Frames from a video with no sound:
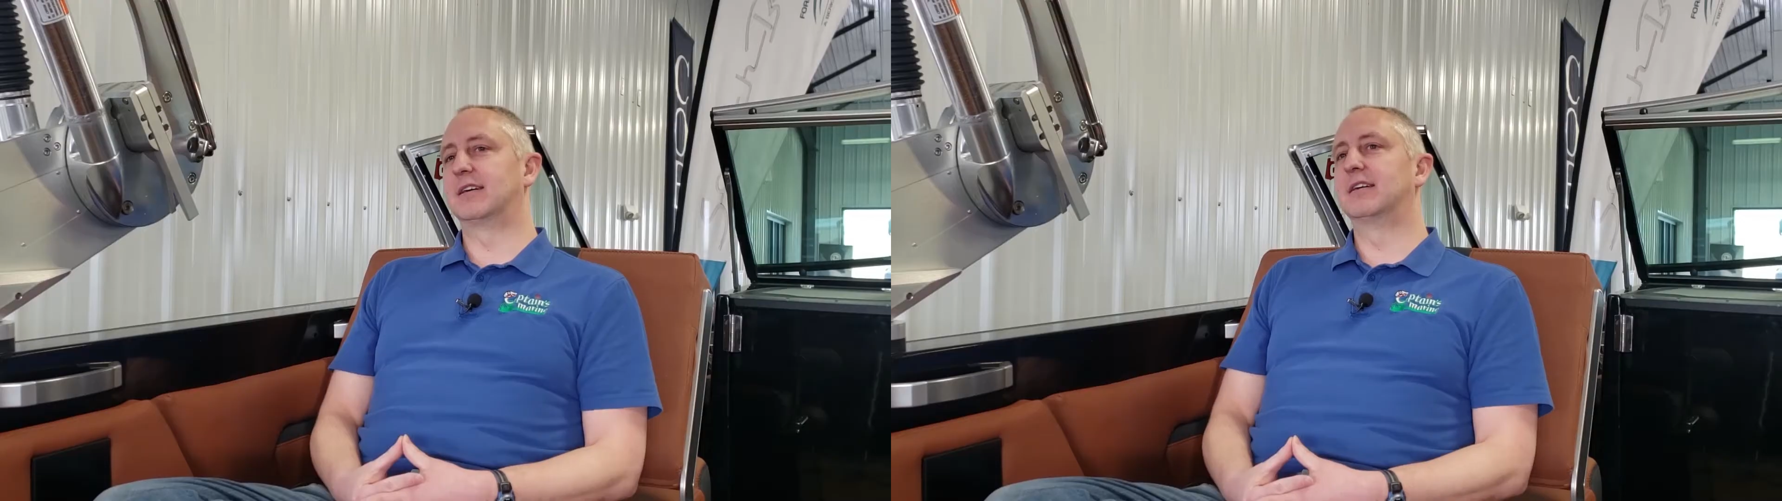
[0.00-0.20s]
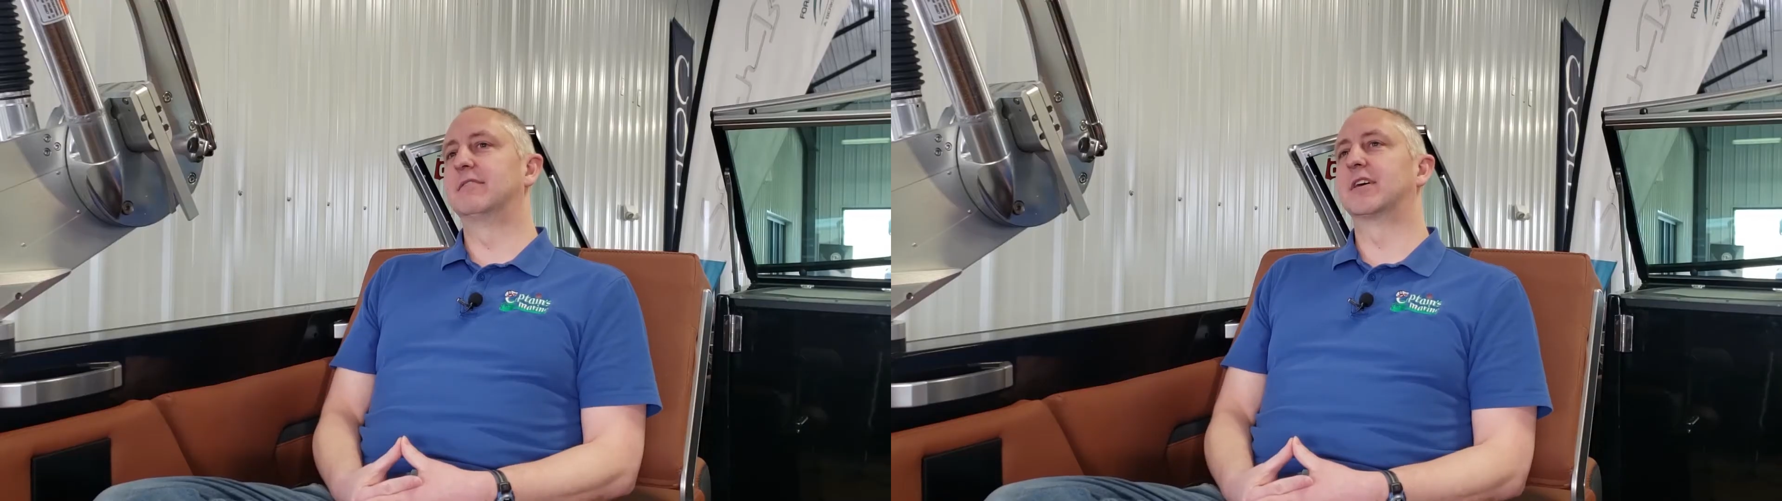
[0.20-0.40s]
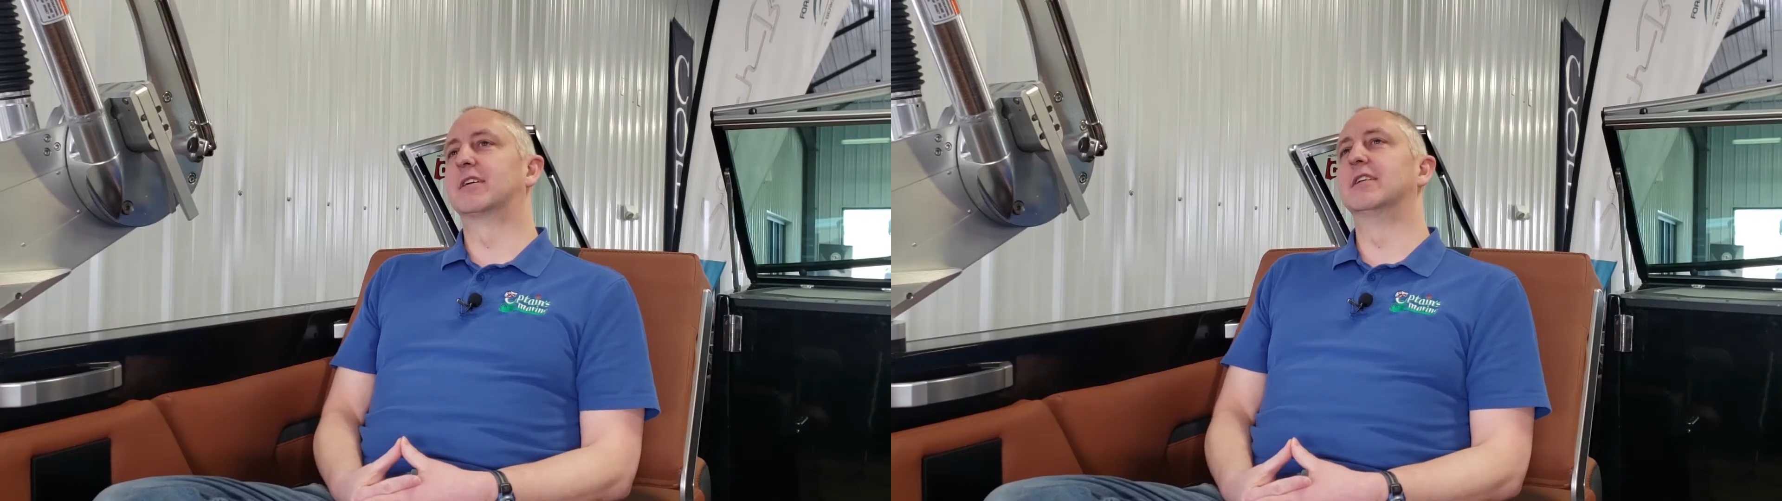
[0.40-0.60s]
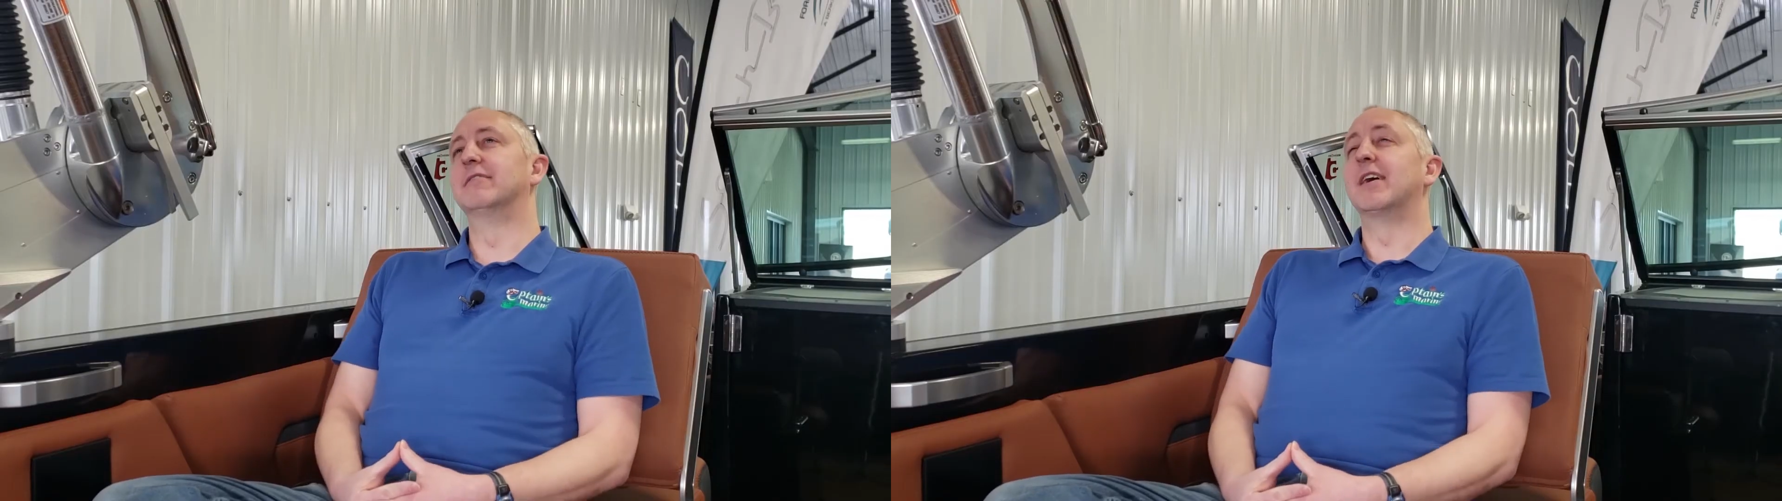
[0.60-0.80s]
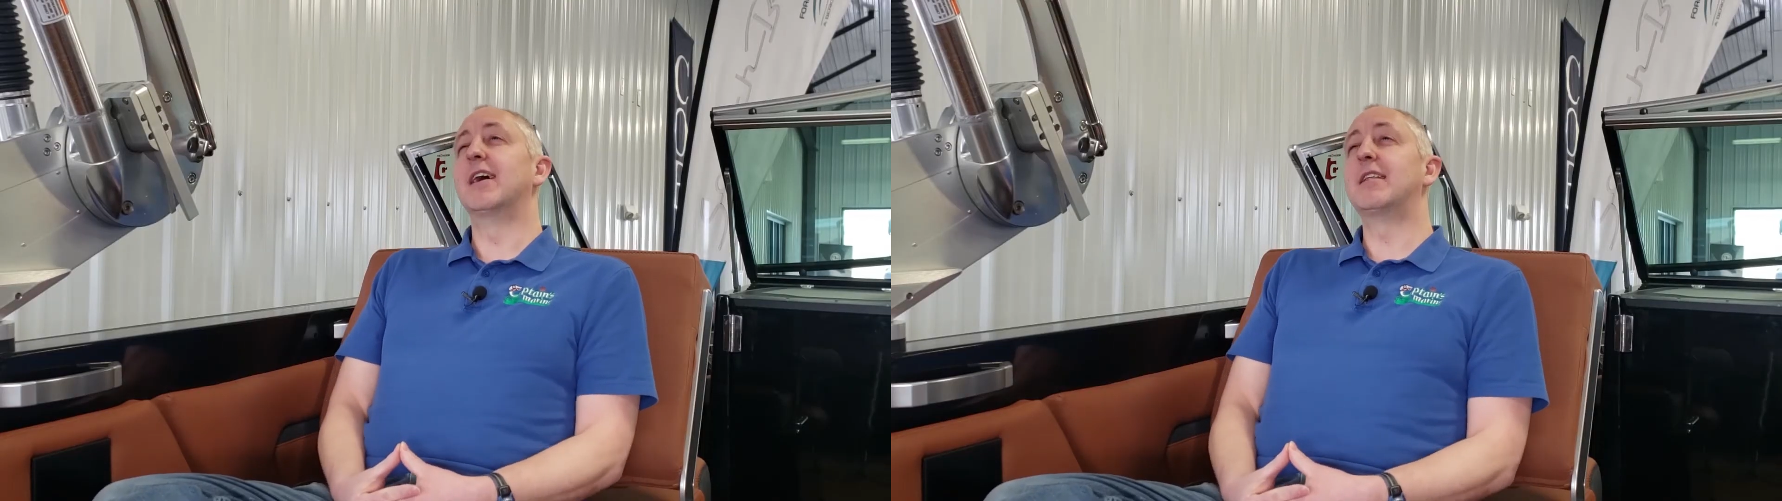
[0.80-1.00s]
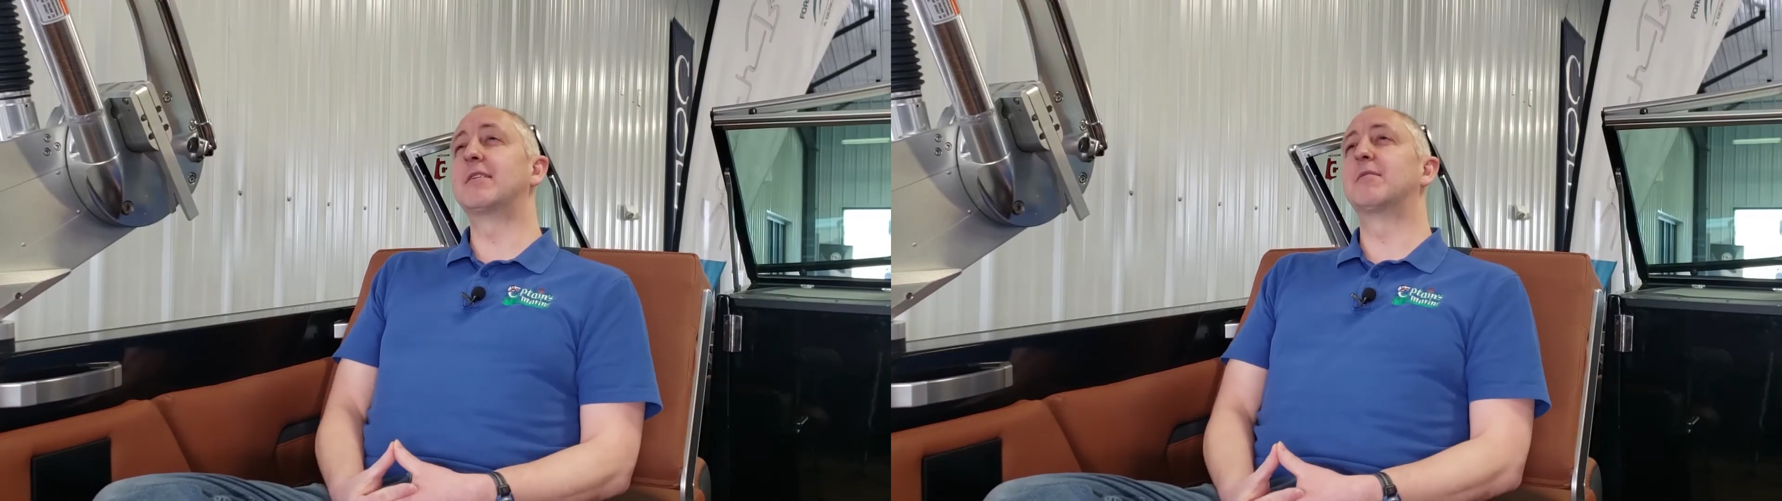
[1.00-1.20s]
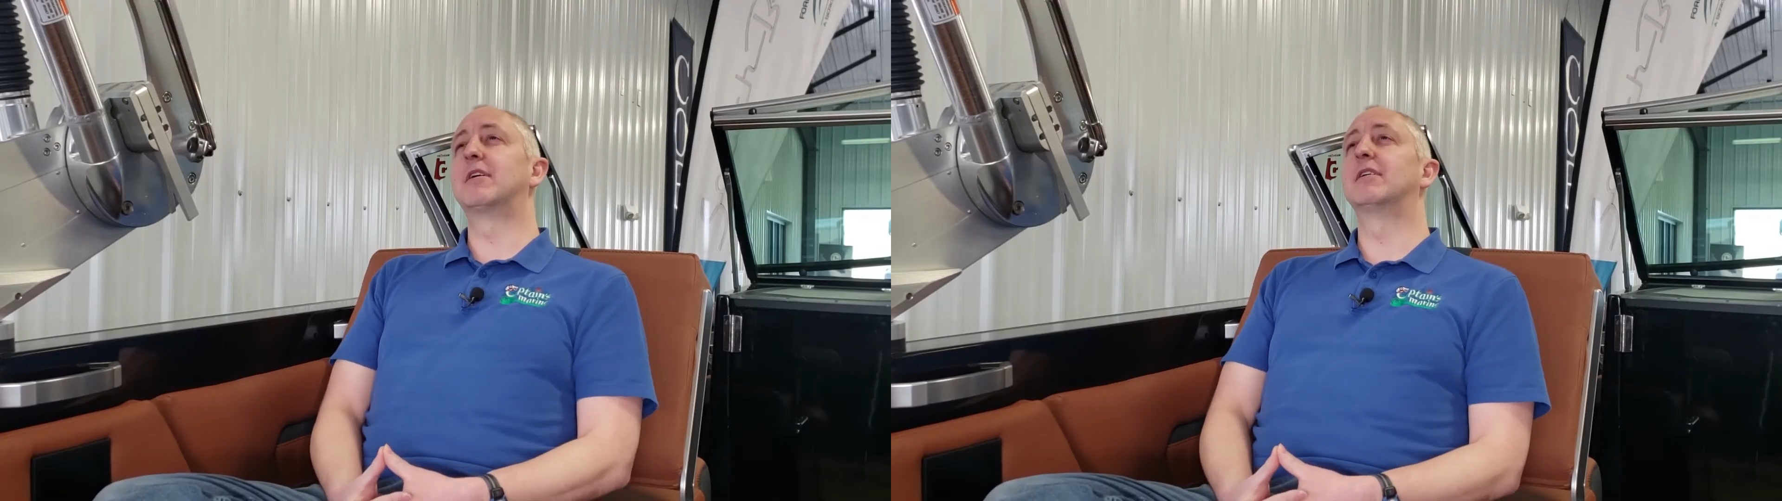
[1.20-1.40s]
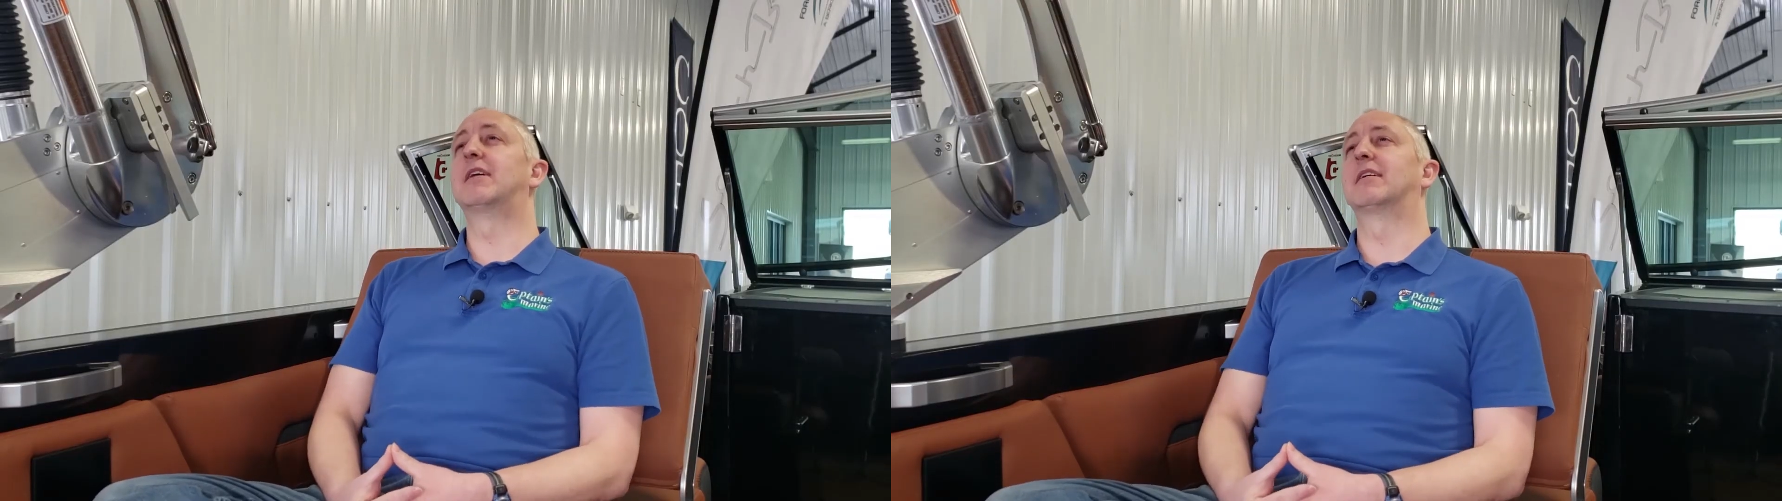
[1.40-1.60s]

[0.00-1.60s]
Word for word: Uh, if I could live anywhere